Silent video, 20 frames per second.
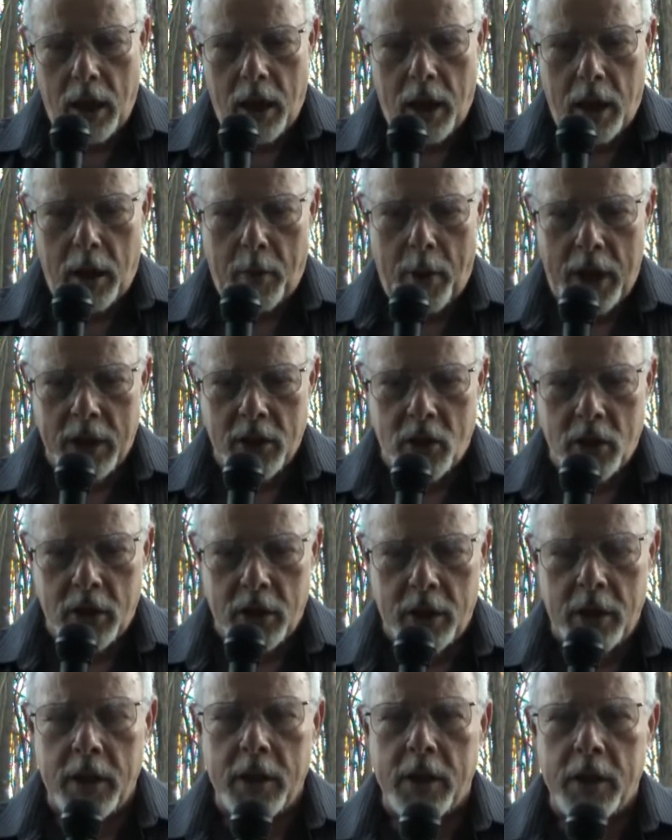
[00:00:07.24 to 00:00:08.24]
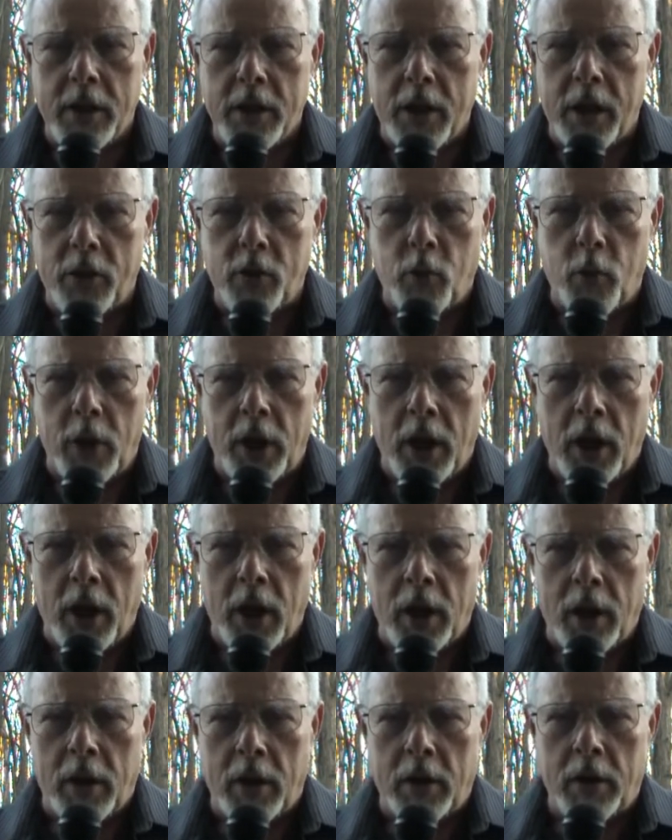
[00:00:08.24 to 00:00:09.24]
Imagine that we
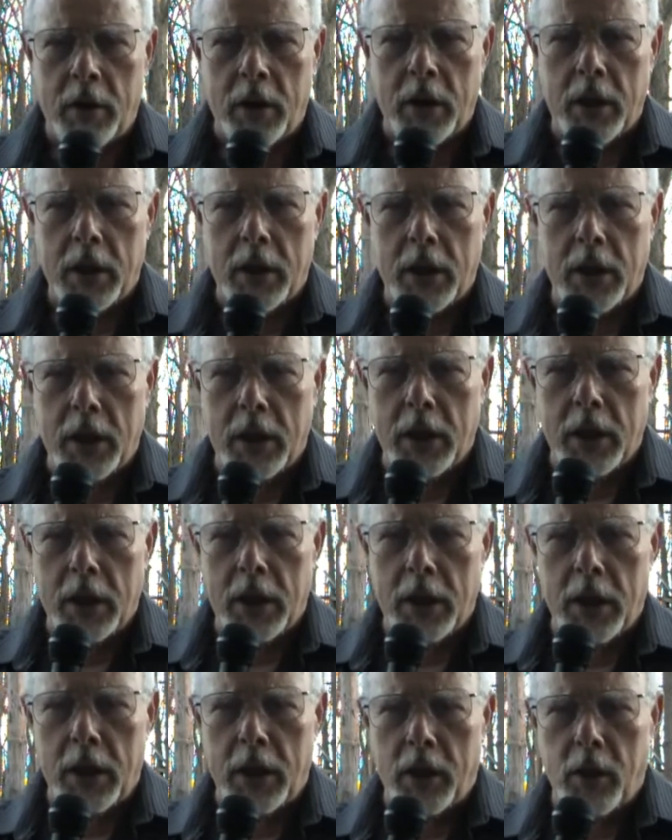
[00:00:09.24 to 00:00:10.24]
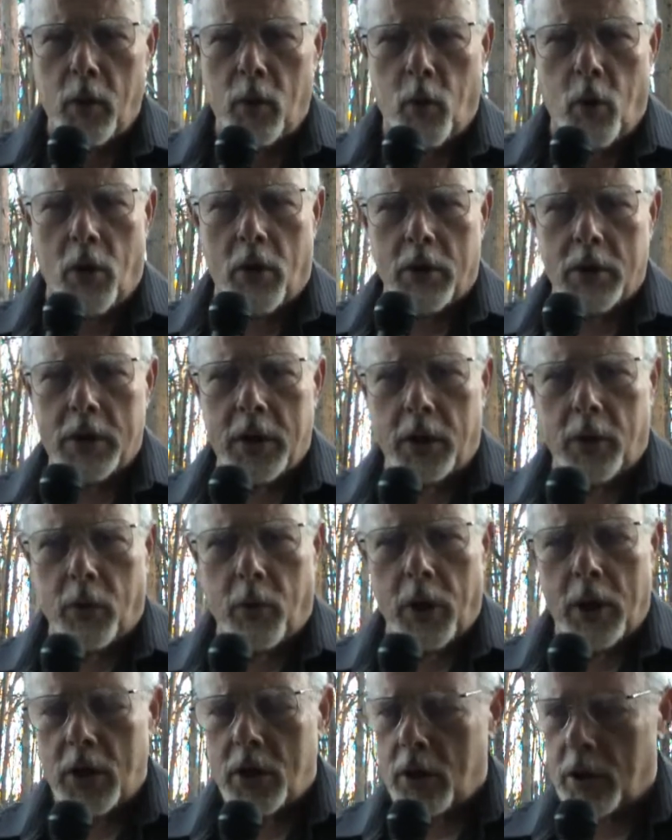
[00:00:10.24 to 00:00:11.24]
are in a war
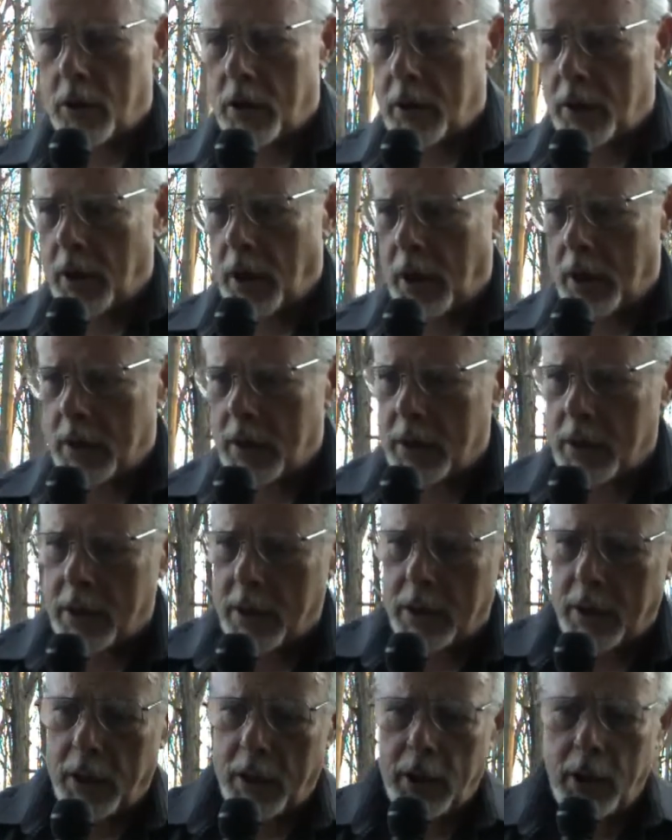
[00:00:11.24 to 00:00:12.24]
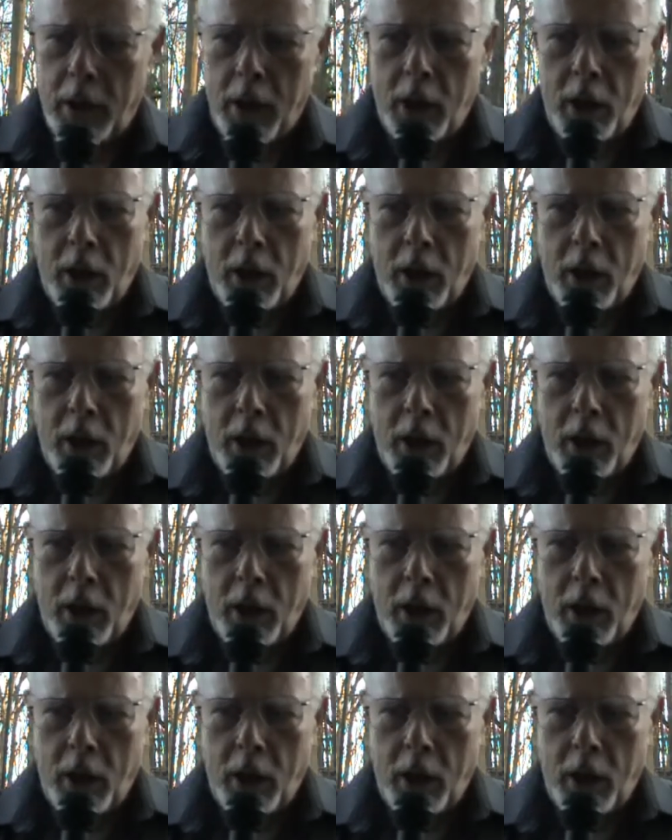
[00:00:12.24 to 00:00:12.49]
situation and the